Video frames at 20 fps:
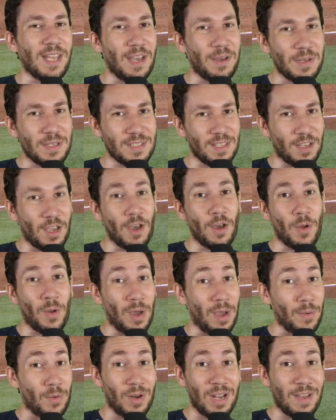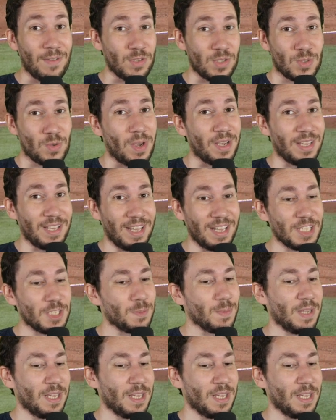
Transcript: He's like, oh, I already have a strike against me.